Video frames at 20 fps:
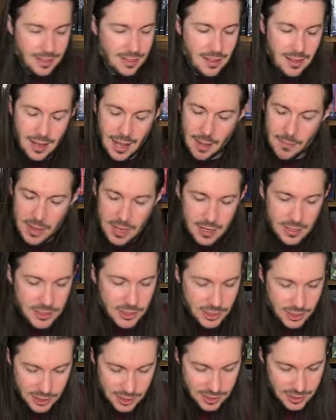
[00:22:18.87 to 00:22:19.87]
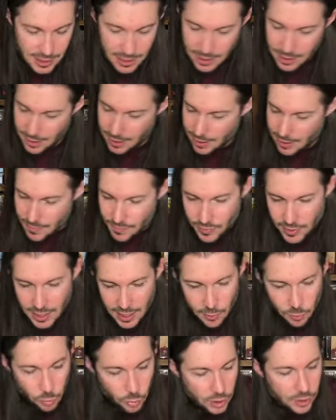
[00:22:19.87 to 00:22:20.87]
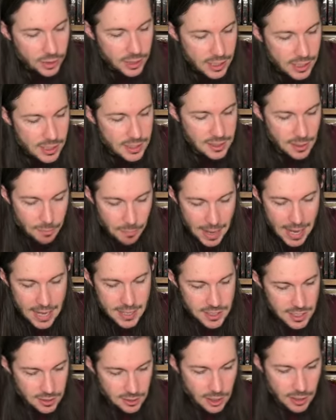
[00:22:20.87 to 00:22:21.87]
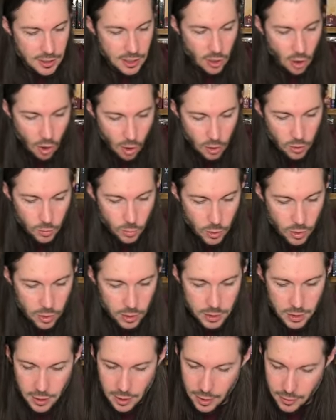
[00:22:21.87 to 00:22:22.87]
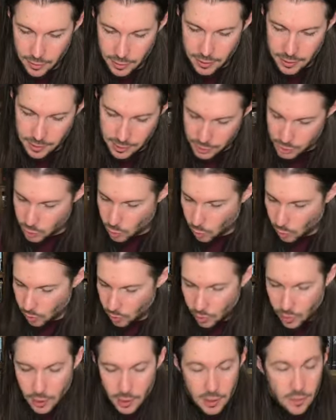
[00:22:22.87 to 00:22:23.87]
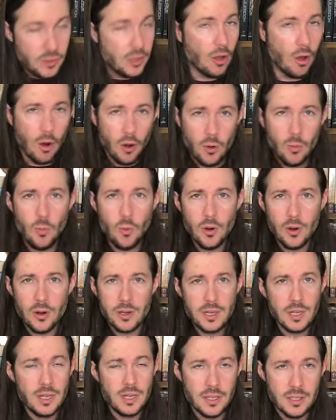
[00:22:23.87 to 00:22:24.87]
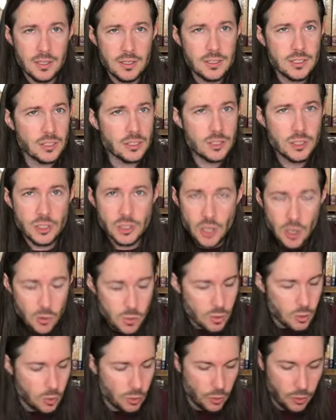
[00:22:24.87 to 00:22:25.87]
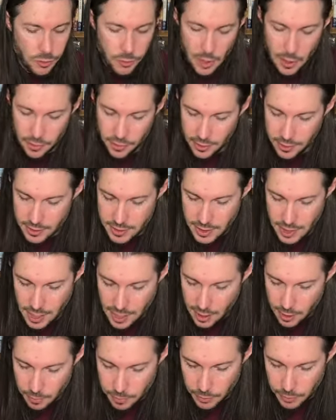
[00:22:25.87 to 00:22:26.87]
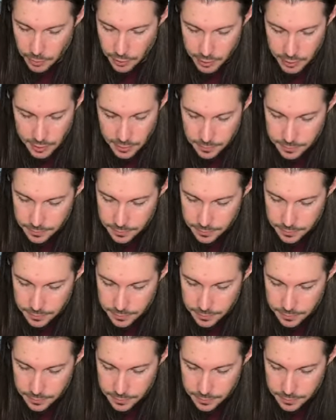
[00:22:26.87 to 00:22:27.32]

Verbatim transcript: I mean, it's just, it really is amazing. Like the artwork of the squirrel, the artwork is so cool throughout the entire book.